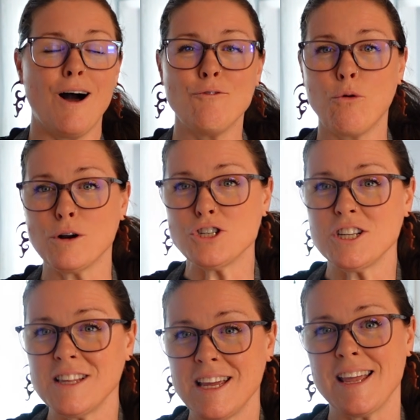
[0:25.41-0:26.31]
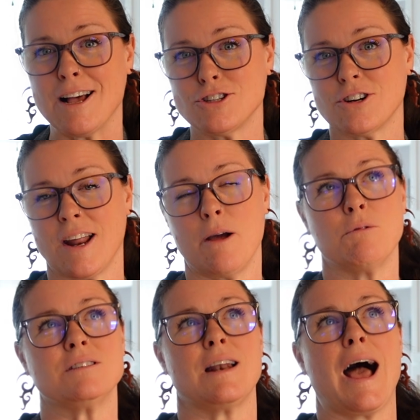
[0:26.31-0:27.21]
Unfortunately, yesterday
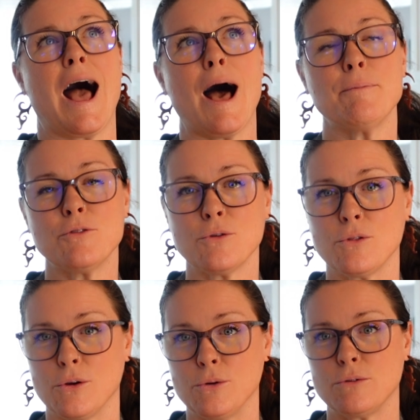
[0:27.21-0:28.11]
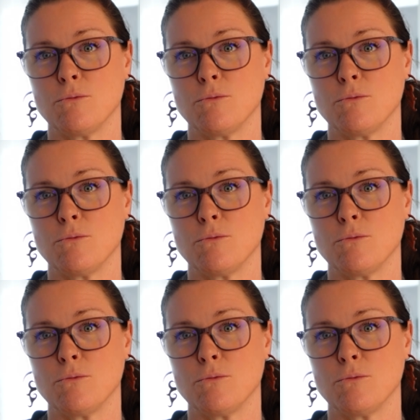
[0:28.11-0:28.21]
was an absolute,